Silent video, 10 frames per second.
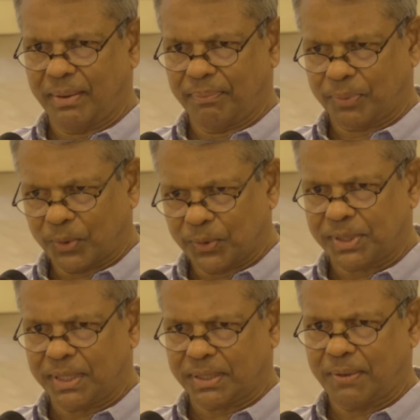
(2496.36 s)

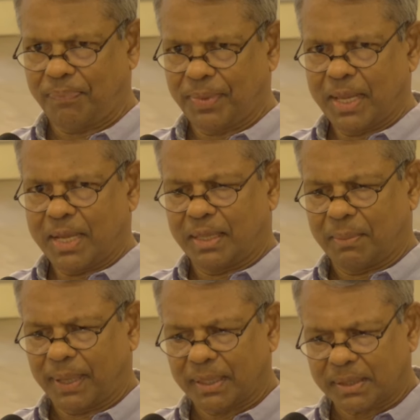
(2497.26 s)
process in the
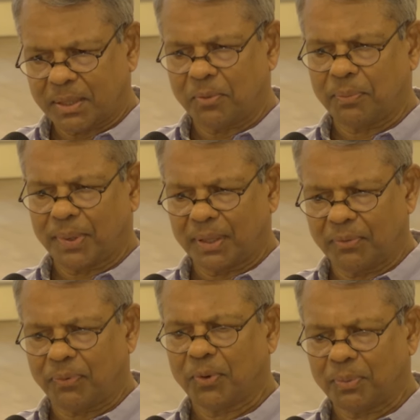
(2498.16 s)
Paticcasamuppada, the
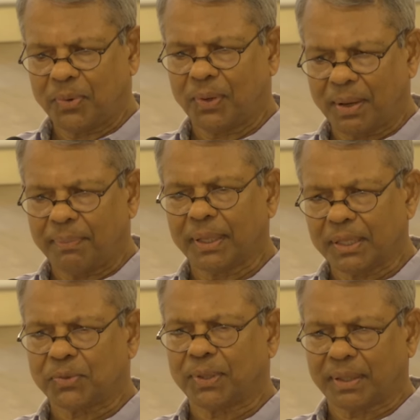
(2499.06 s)
formula
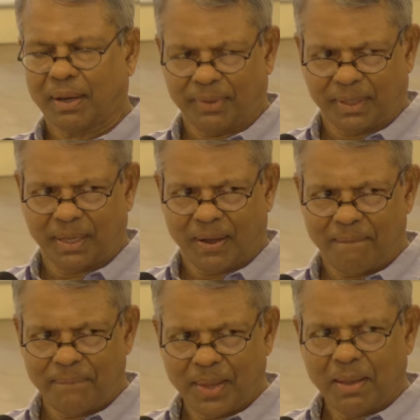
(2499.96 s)
begins with avidya.
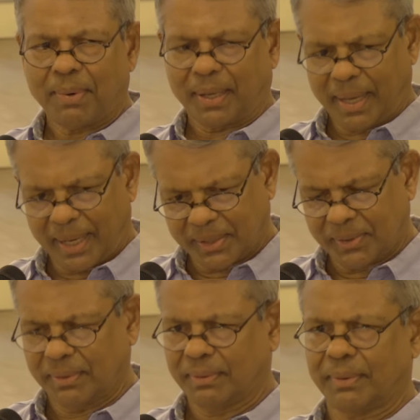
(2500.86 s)
But as
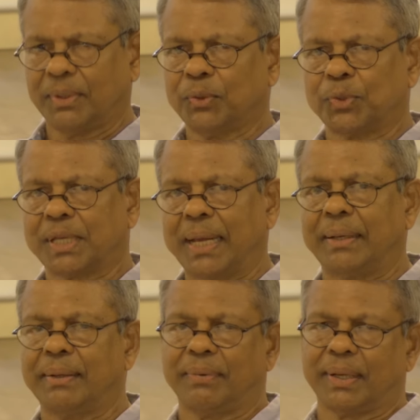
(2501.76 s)
you
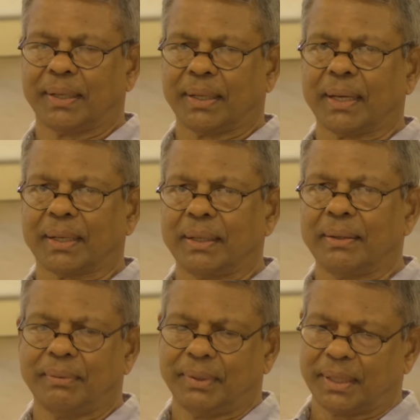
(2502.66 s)
said very
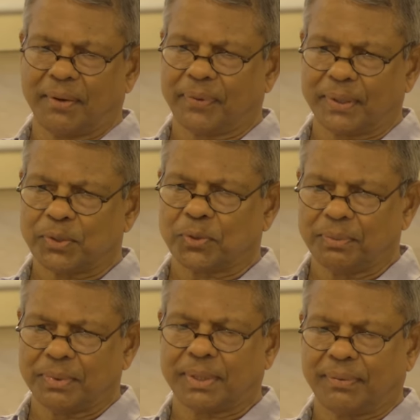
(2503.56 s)
correctly with reference to
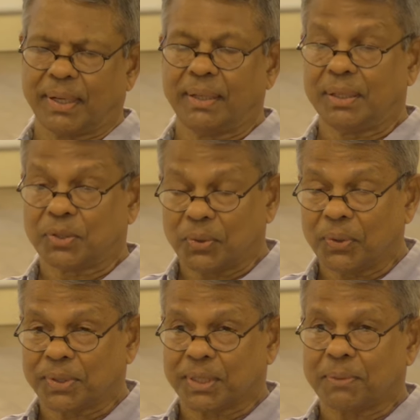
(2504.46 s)
several
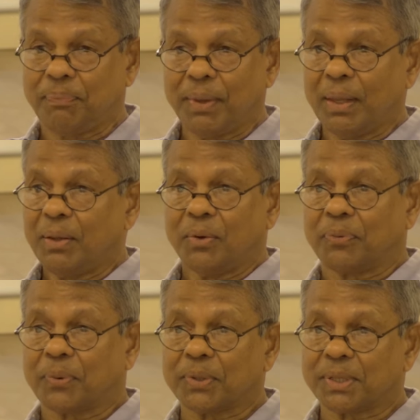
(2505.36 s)
discourses, of
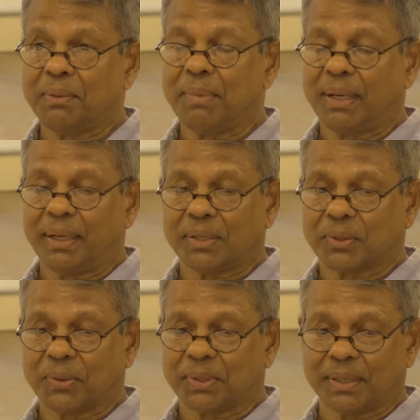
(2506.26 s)
course in many
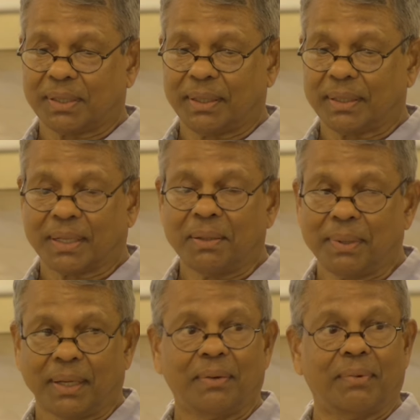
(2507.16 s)
discourses it doesn't
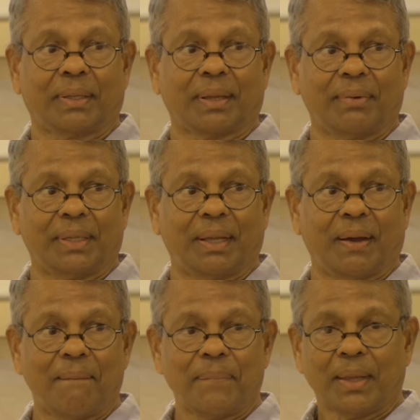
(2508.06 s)
begin with avidya.
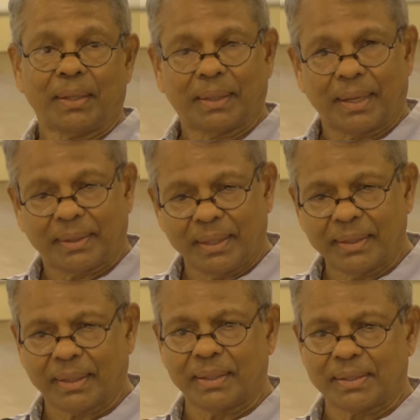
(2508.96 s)
I think
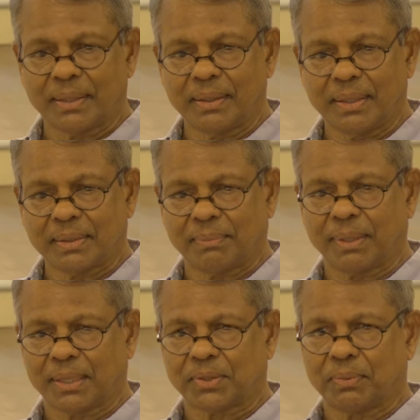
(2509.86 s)
the reason is
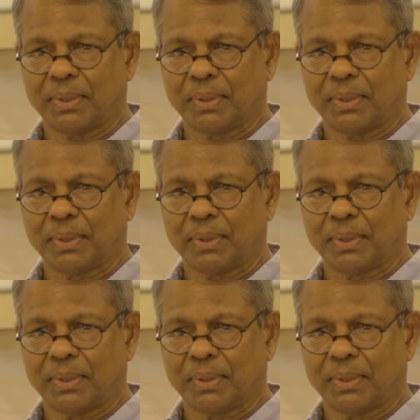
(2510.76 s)
because